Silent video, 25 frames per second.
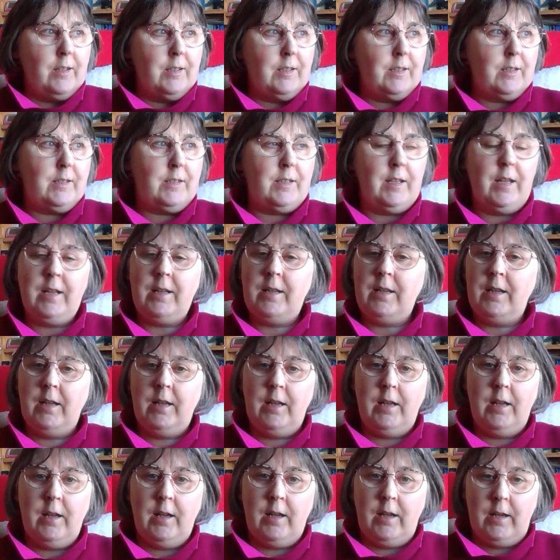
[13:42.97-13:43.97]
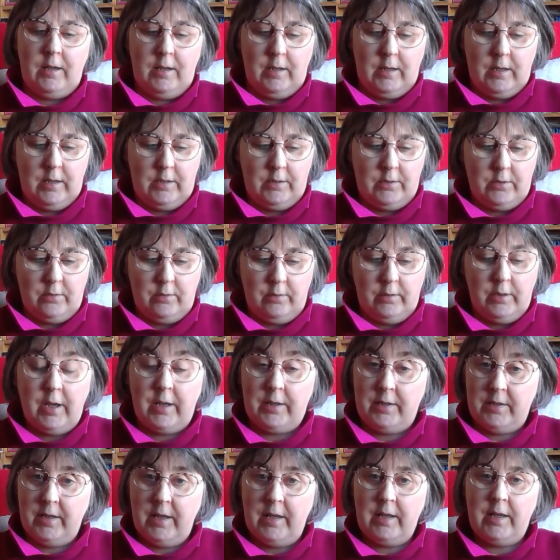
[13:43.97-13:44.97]
Sadie has
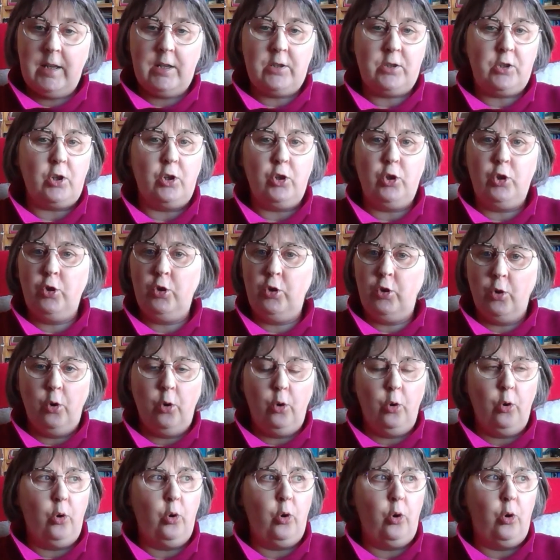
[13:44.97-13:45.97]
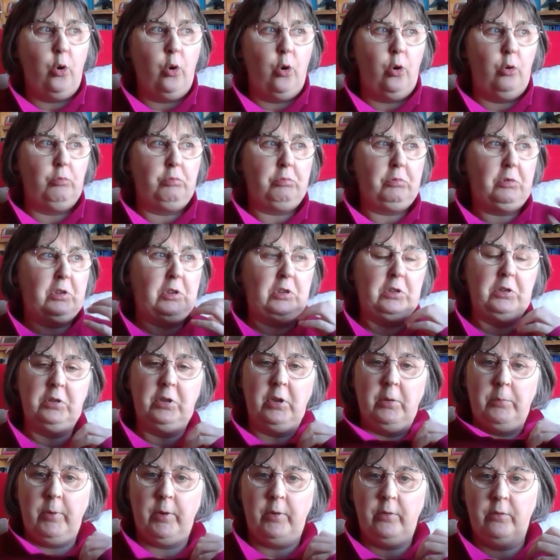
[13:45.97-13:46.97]
got no
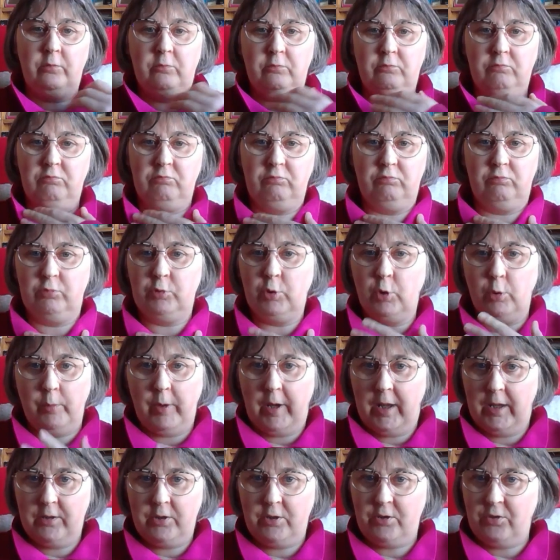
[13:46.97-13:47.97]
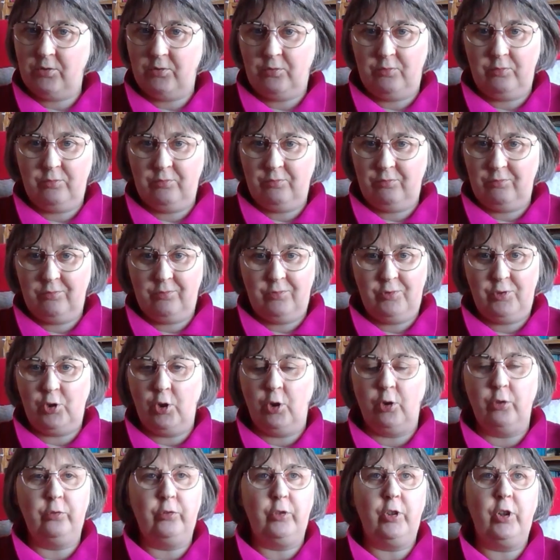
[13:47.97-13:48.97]
clue about romance
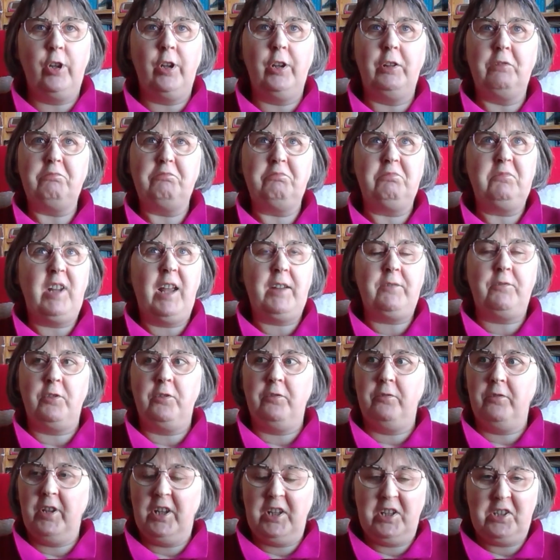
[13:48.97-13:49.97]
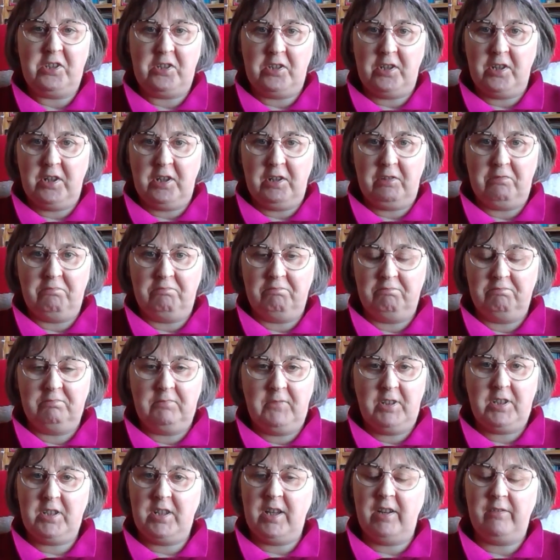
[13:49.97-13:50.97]
genre, never reads it,
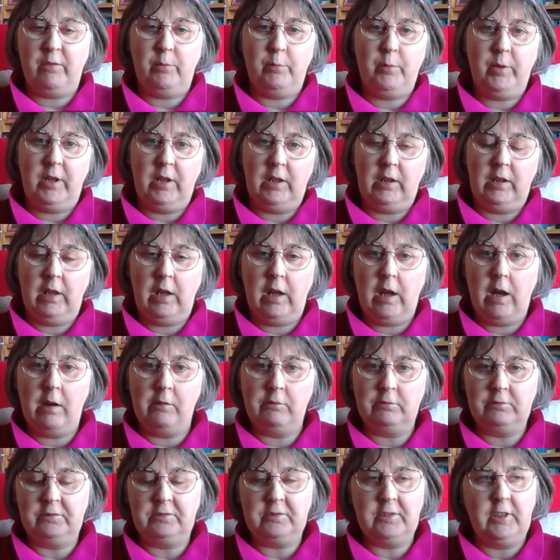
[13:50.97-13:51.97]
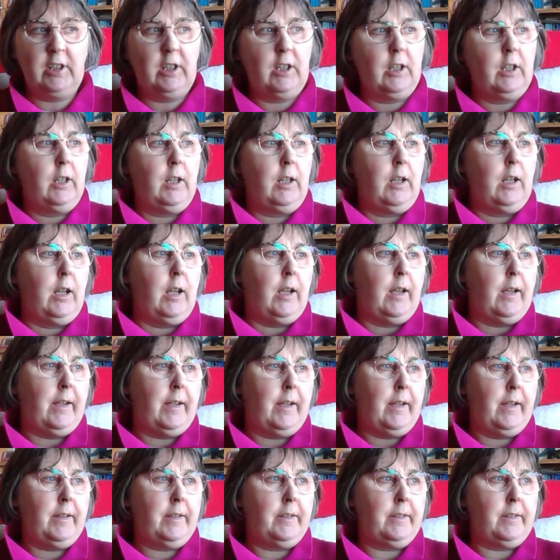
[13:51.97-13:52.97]
has never been in love,
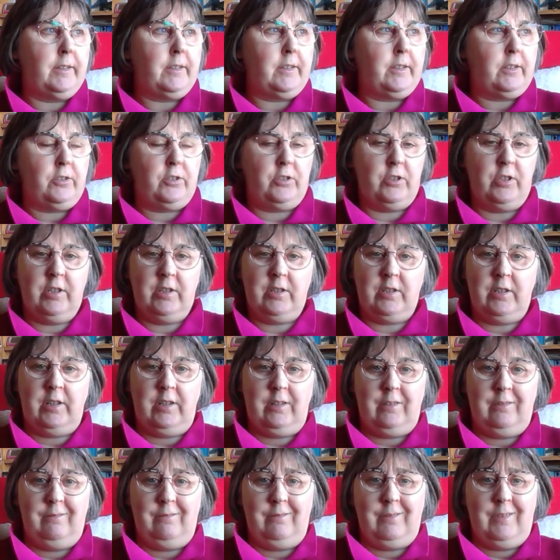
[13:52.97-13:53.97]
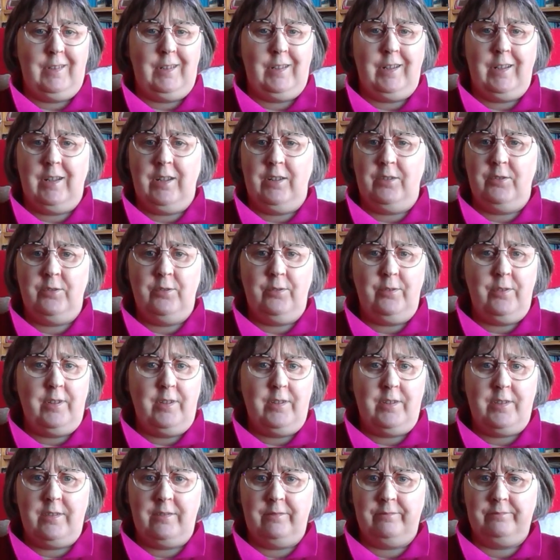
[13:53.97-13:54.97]
and she's like, I can't do
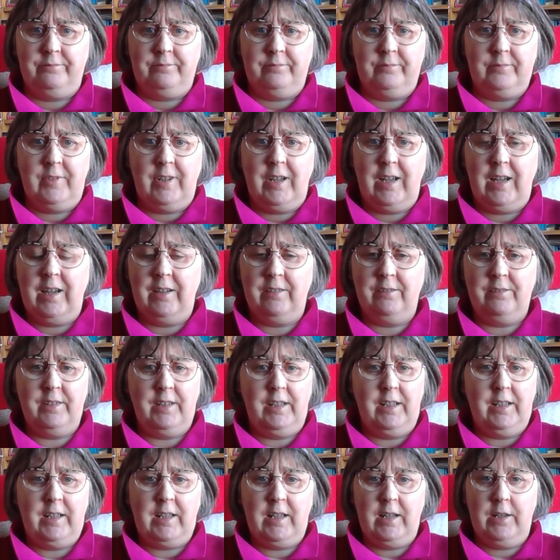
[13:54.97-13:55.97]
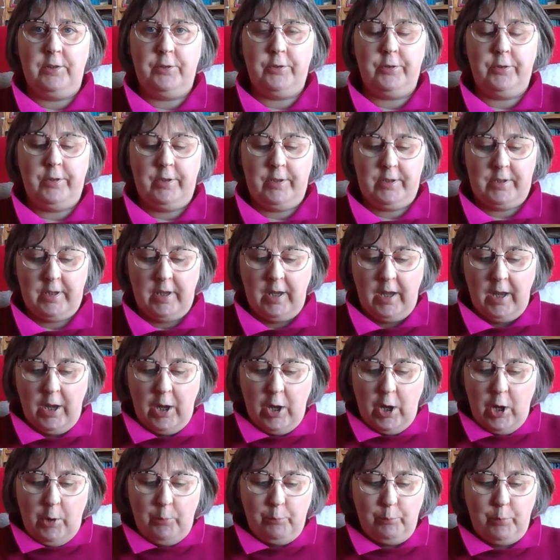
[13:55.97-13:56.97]
this. I really can't do this.
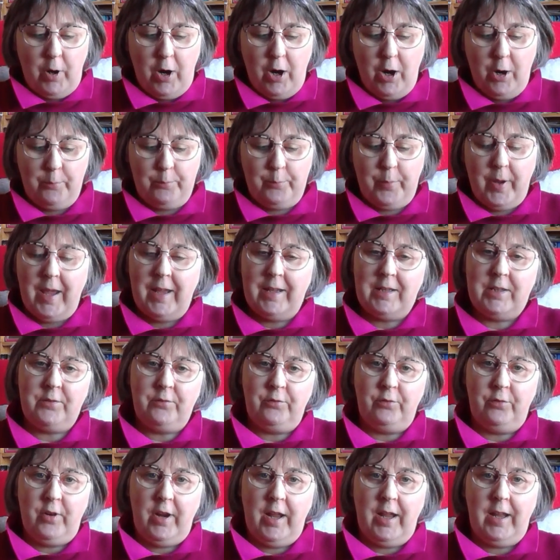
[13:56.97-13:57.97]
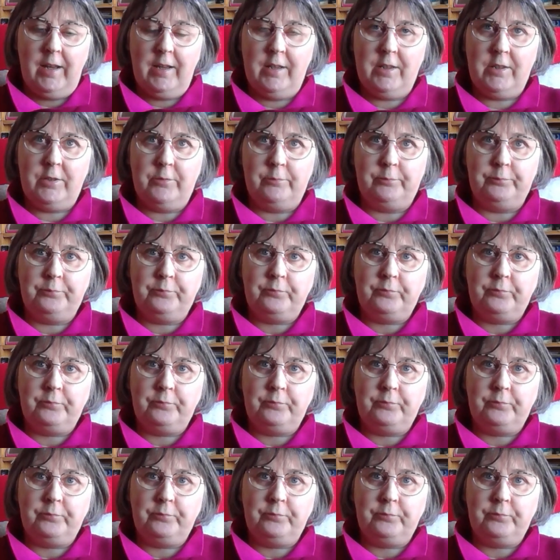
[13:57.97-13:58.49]
But her best friend,